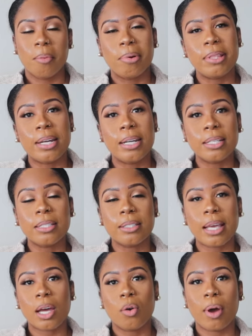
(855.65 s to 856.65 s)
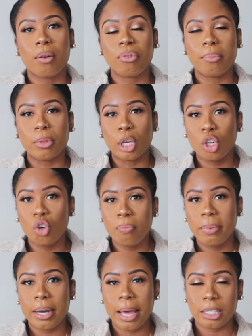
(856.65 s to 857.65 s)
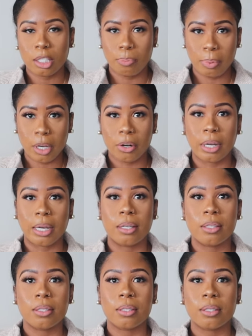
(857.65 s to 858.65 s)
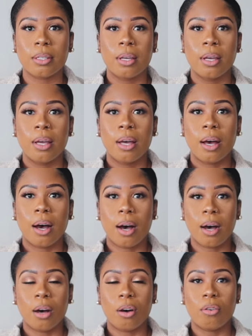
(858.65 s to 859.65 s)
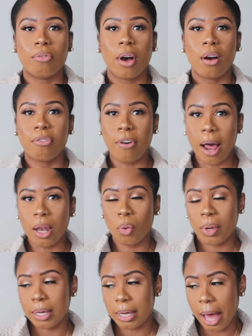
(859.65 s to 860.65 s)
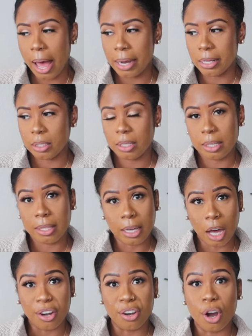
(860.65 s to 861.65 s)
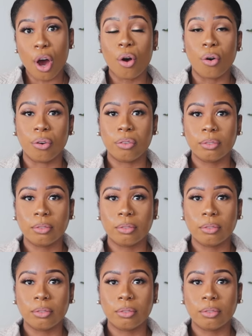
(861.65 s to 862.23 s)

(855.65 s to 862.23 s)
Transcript: But that doesn't take away from the human experience of following God into the unknown,